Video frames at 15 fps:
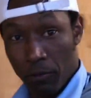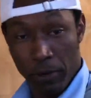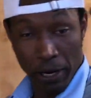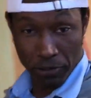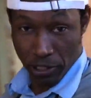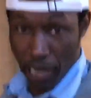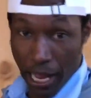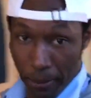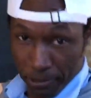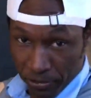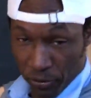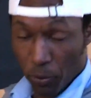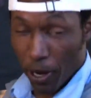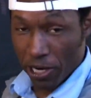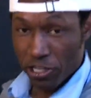When I was a
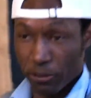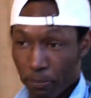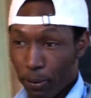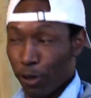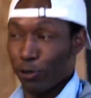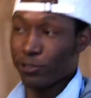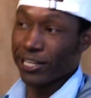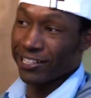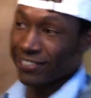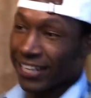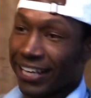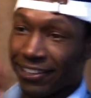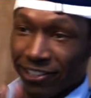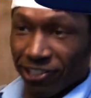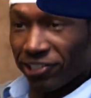columnist for the Washington Post, I said